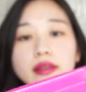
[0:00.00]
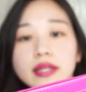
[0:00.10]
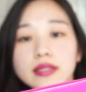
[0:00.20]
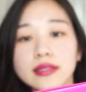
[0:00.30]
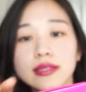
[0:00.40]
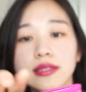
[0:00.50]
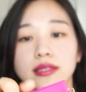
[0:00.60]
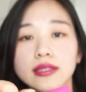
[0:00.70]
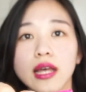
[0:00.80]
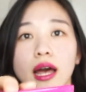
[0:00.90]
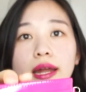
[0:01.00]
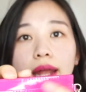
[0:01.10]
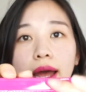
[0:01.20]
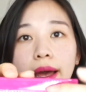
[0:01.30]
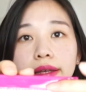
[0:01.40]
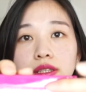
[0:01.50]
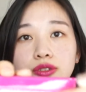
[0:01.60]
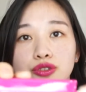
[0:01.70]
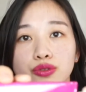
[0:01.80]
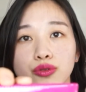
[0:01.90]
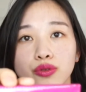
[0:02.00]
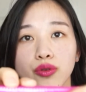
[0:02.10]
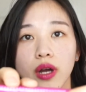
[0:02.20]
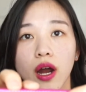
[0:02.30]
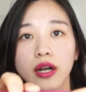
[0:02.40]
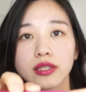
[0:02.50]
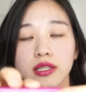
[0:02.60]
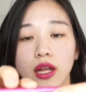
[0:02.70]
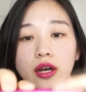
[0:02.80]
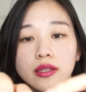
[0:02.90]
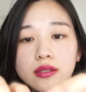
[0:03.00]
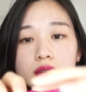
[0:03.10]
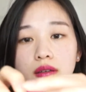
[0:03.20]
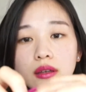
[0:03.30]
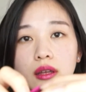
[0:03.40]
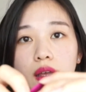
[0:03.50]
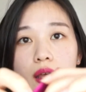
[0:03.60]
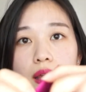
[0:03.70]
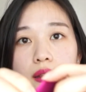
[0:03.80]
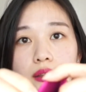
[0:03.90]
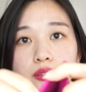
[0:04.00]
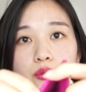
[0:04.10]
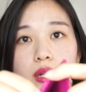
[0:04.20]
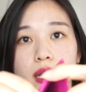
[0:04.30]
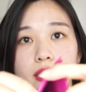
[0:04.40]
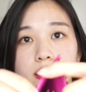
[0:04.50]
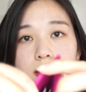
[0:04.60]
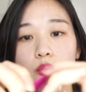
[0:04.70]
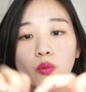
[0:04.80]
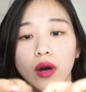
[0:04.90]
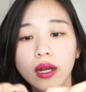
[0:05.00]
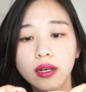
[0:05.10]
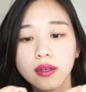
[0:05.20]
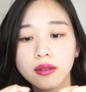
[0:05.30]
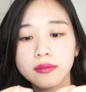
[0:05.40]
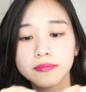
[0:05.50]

this side has 2 card slots and this one has 1.